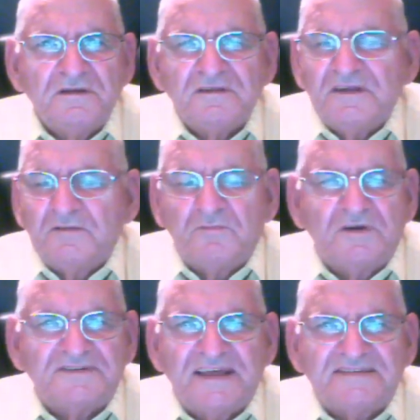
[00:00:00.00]
It
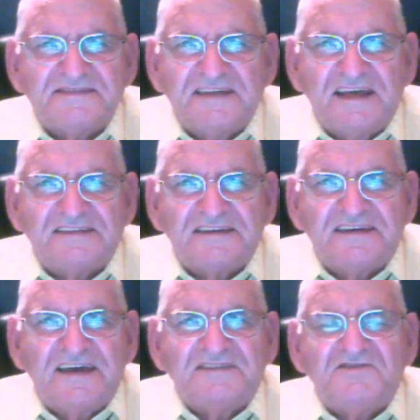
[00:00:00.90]
was, that's not the
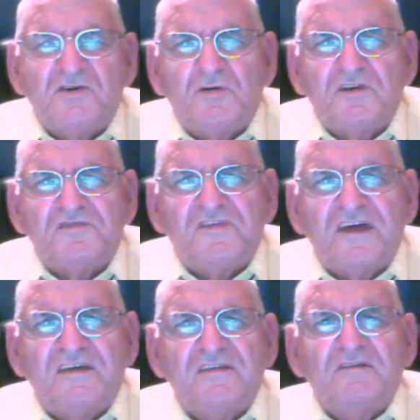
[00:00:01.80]
case. The only
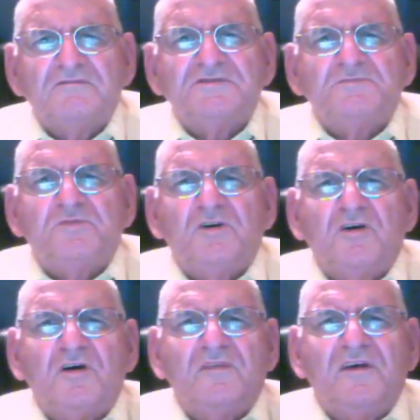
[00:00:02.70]
thing that was put
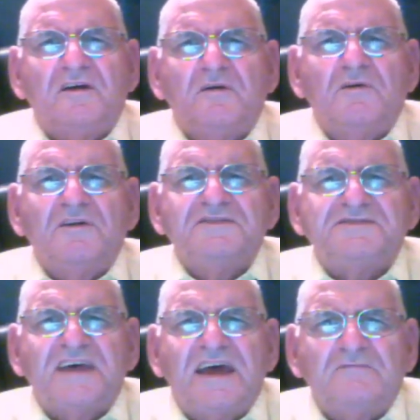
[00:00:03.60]
on there, only
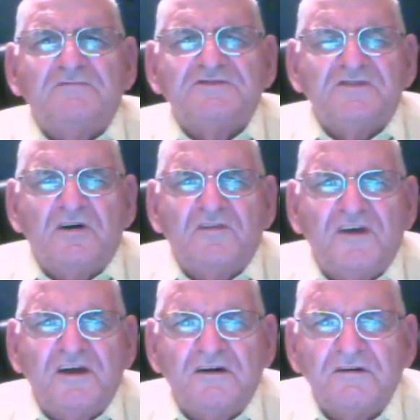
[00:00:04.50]
sign was on
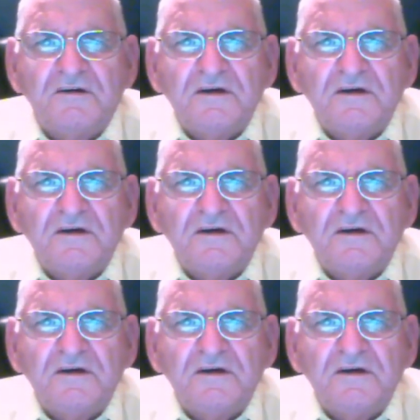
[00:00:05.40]
there,